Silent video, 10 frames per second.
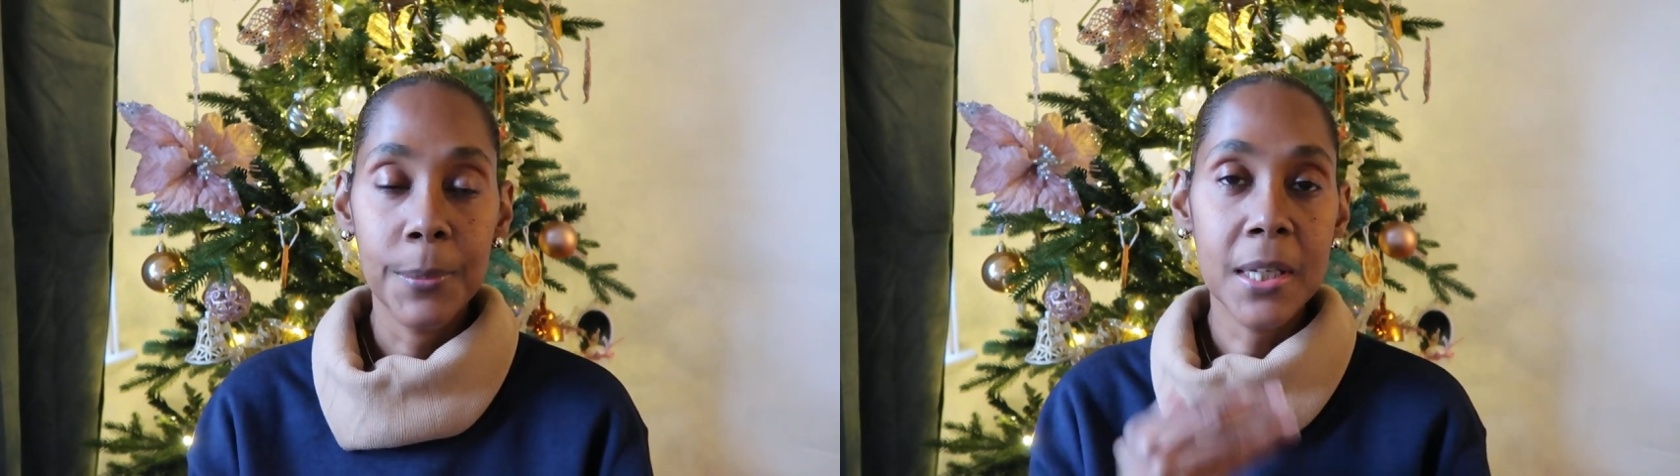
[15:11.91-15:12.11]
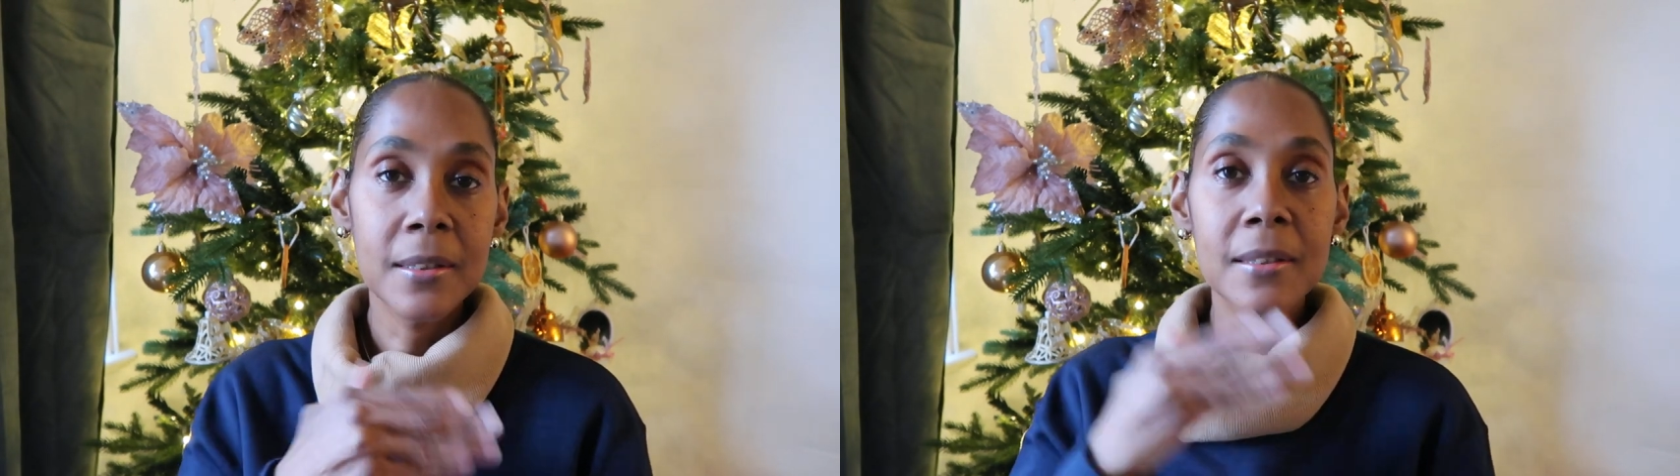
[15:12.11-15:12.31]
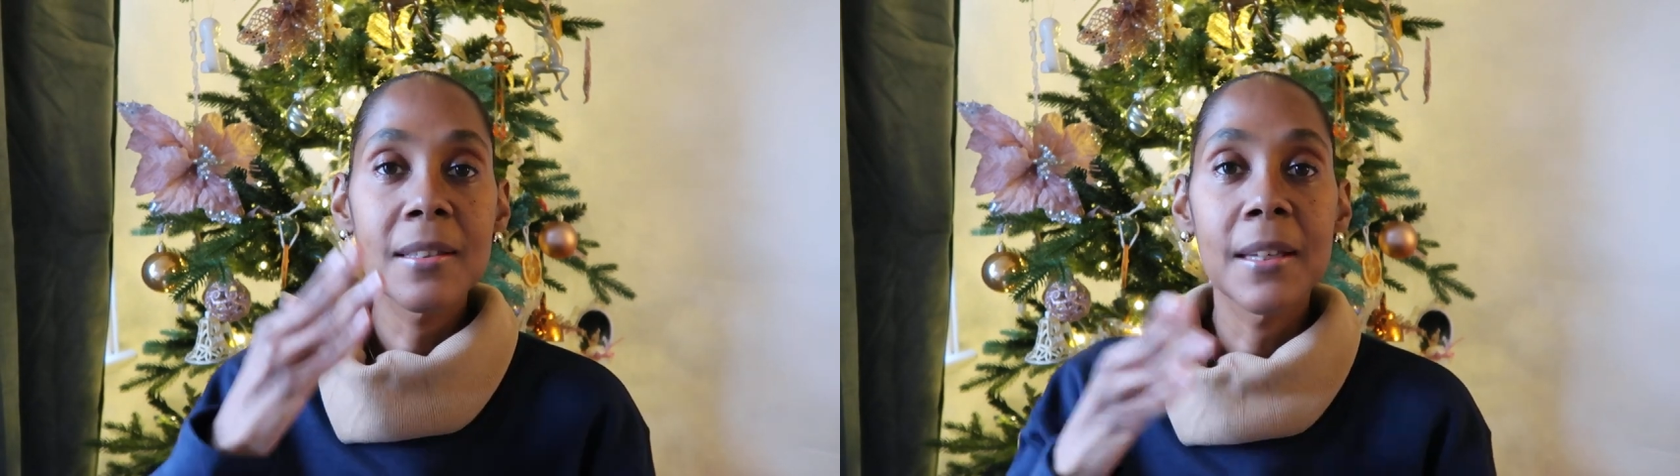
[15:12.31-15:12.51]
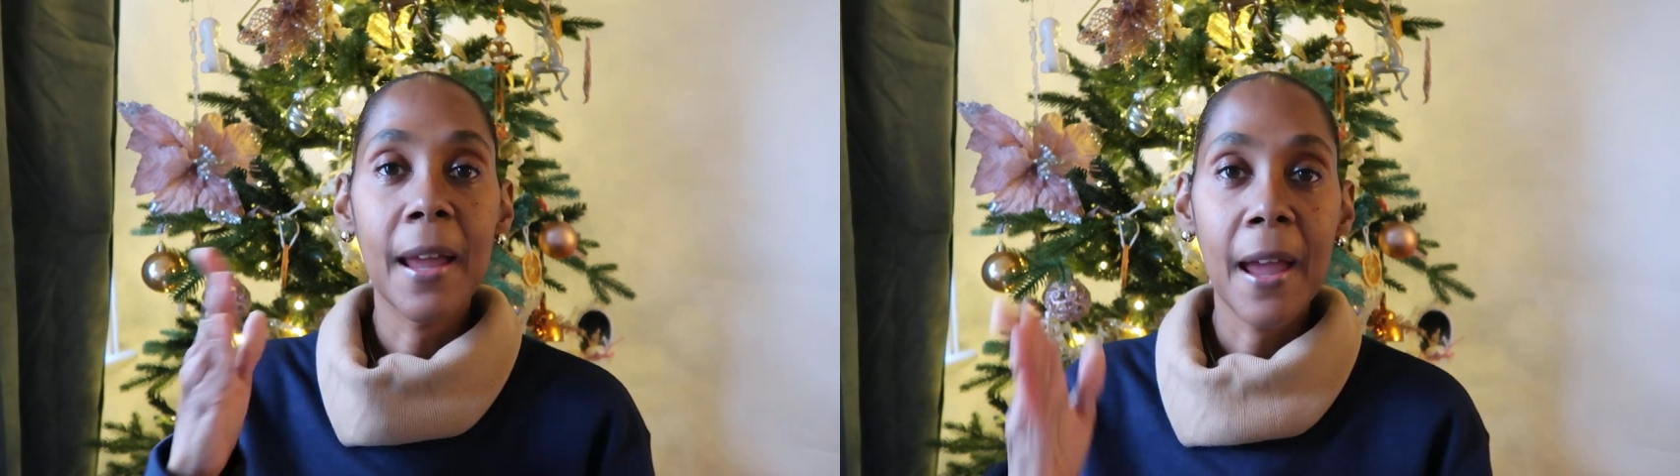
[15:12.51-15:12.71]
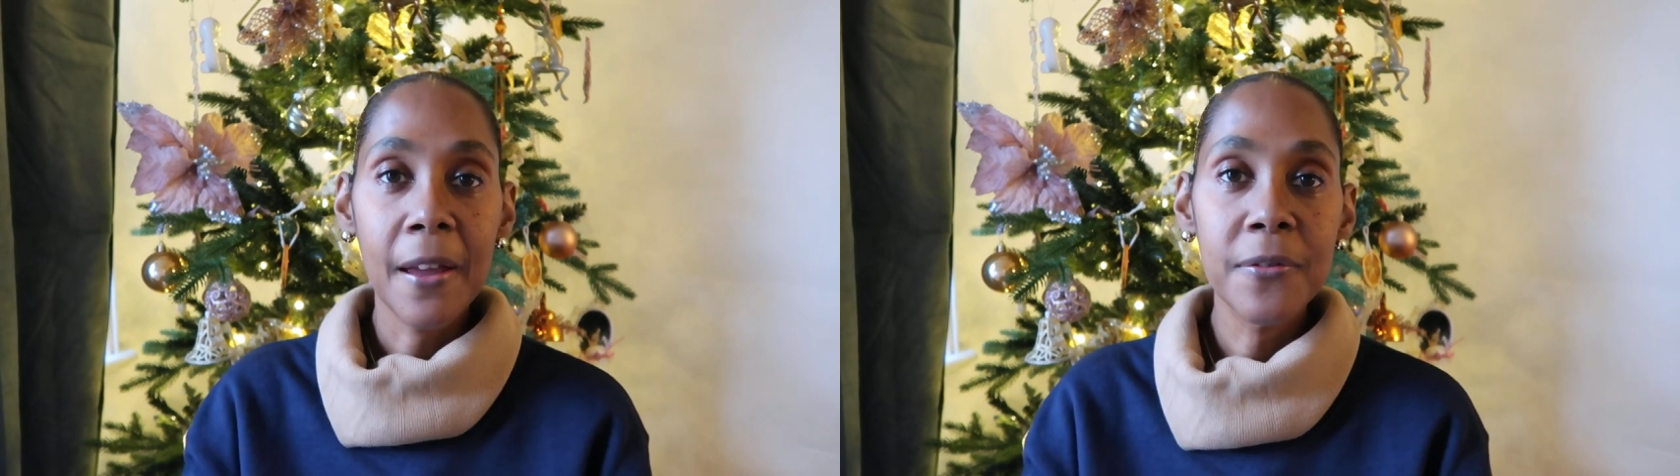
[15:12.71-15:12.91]
Because it's
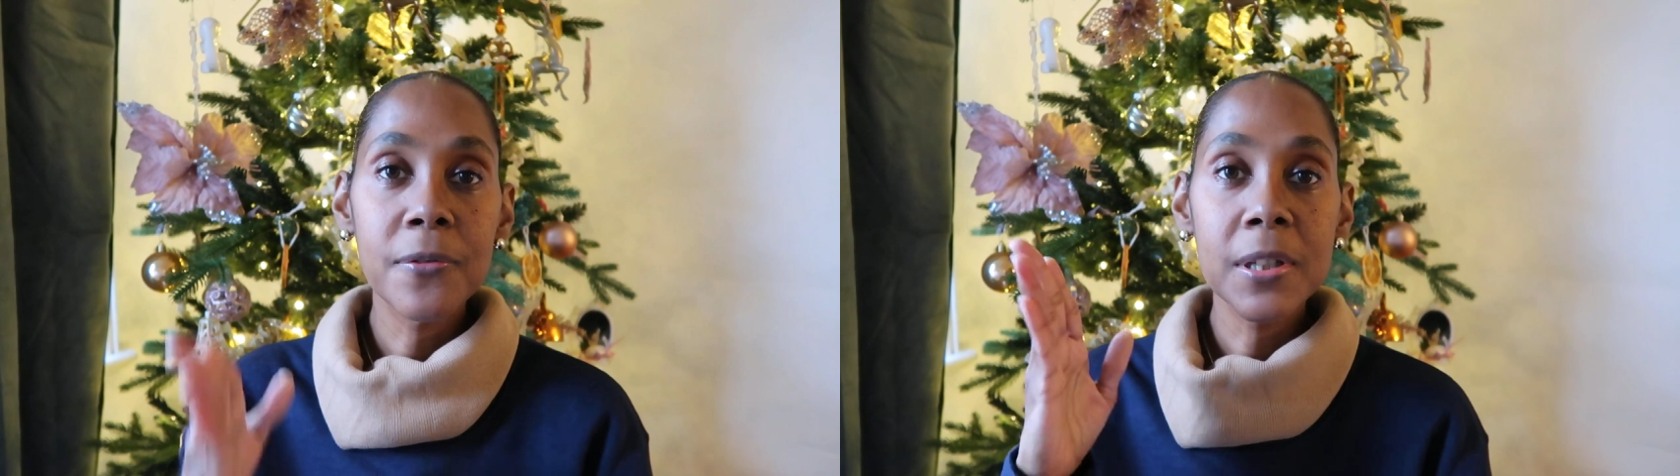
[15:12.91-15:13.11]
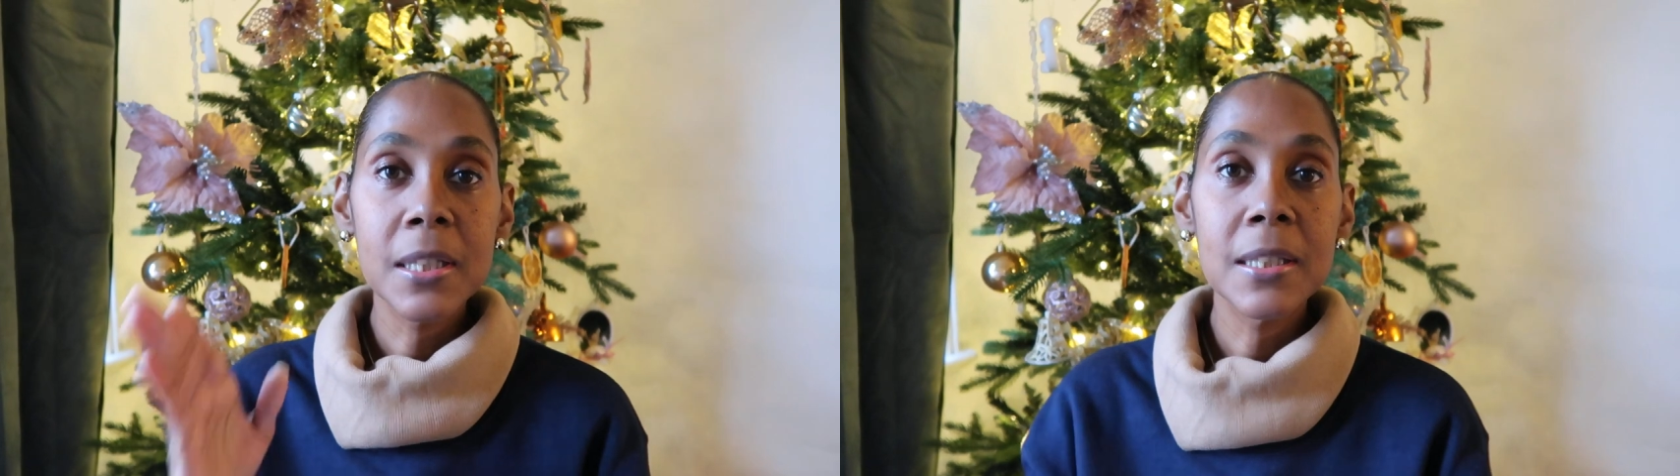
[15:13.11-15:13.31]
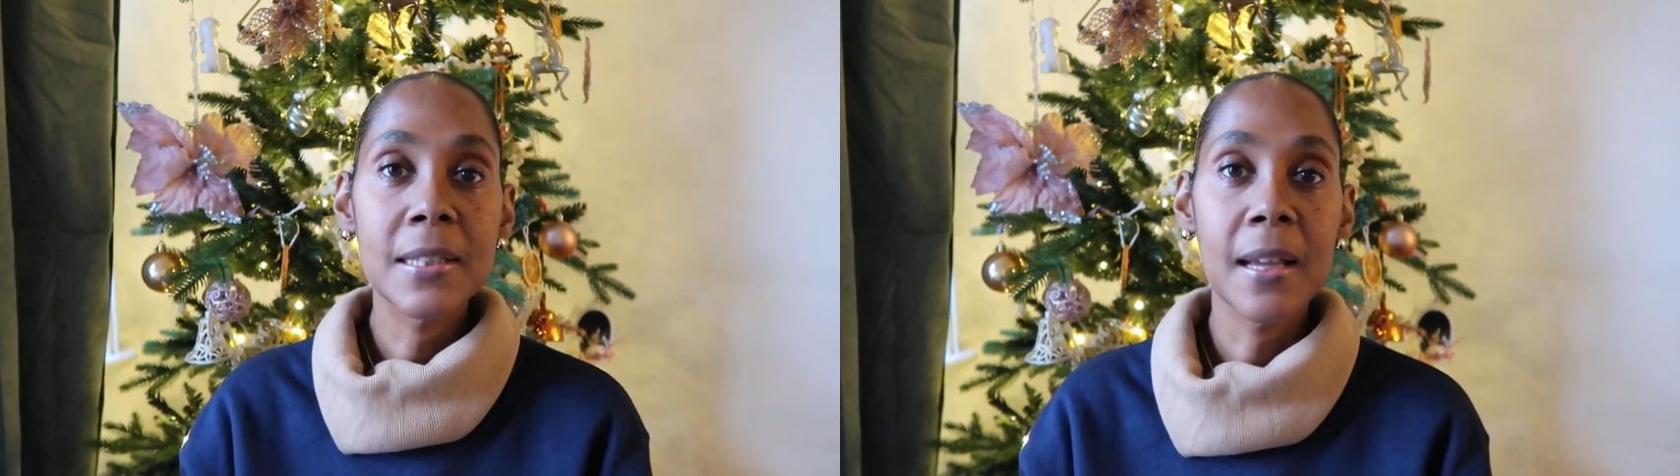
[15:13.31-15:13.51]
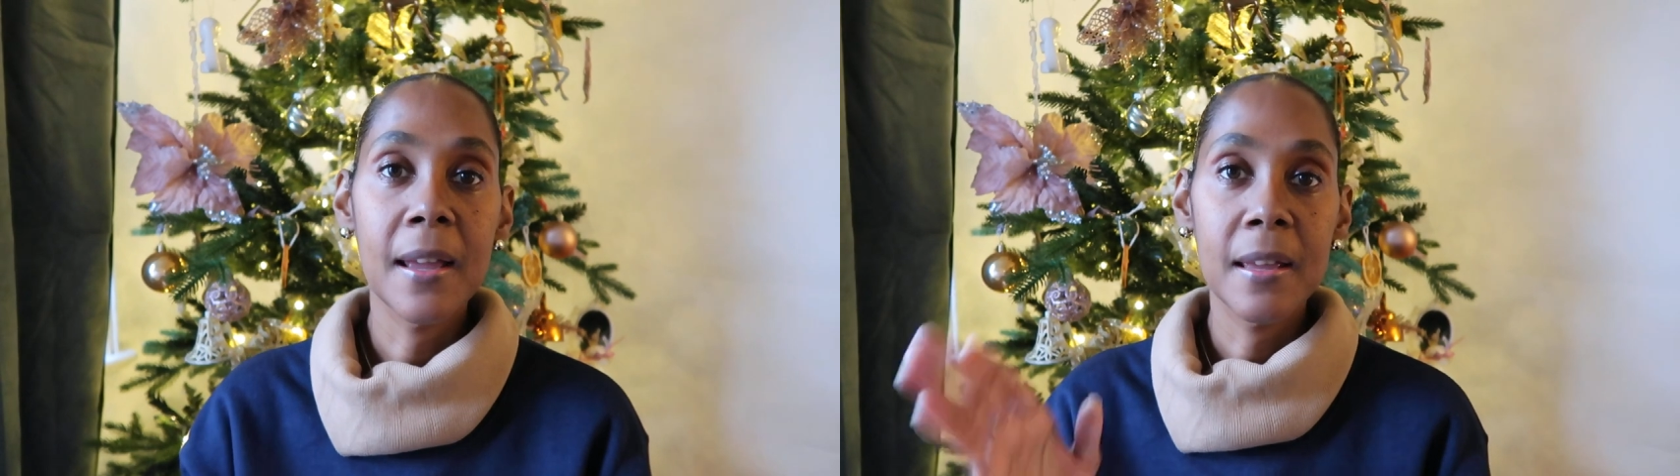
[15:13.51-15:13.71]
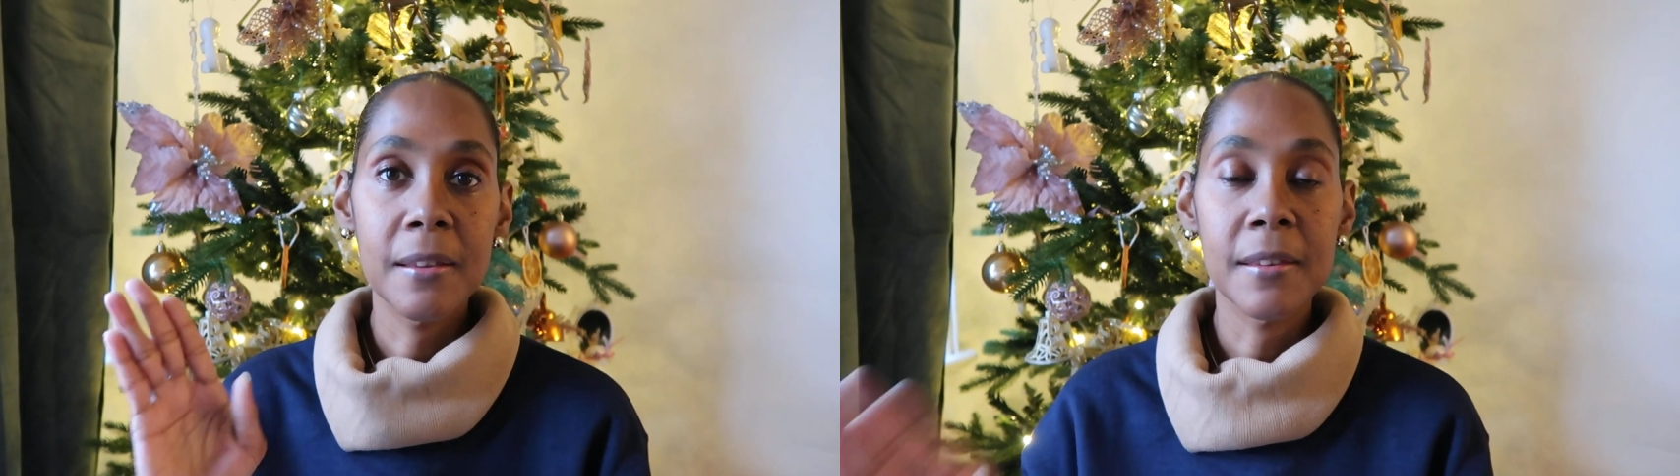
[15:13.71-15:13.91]
an
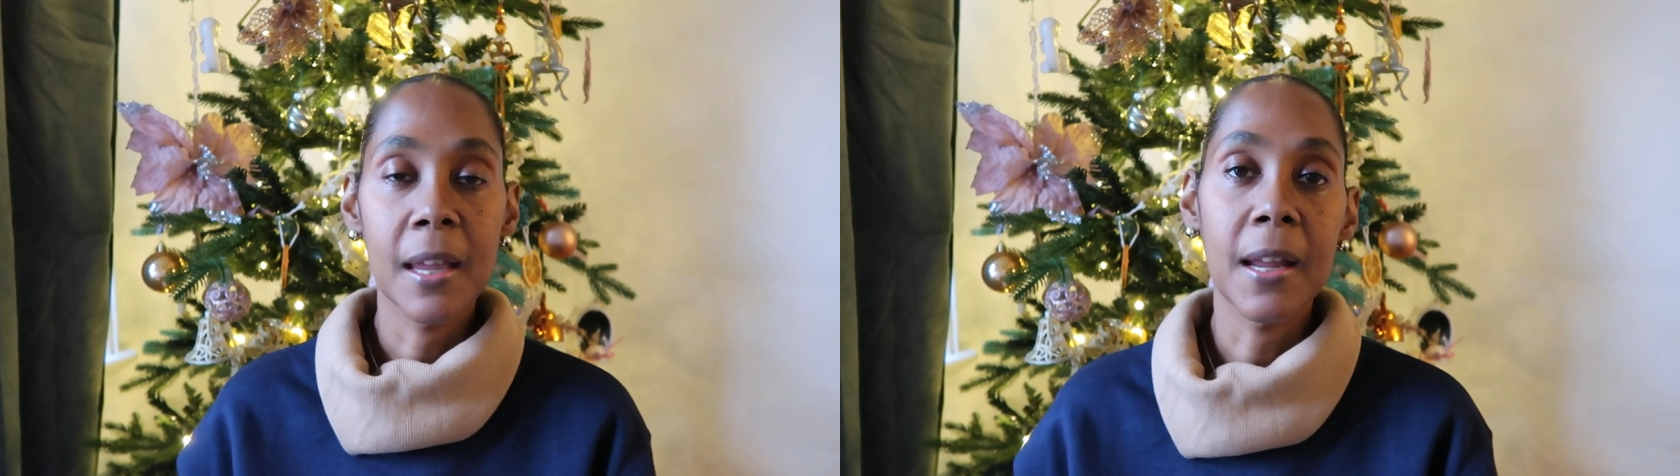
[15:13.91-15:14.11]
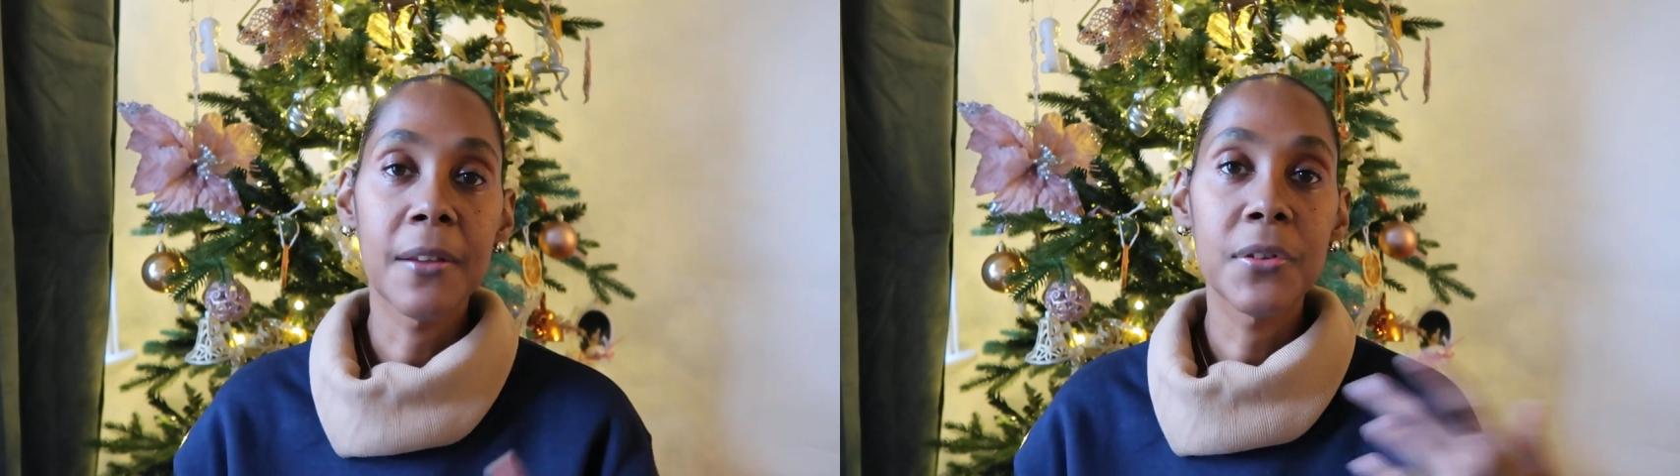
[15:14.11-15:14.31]
everyday thing.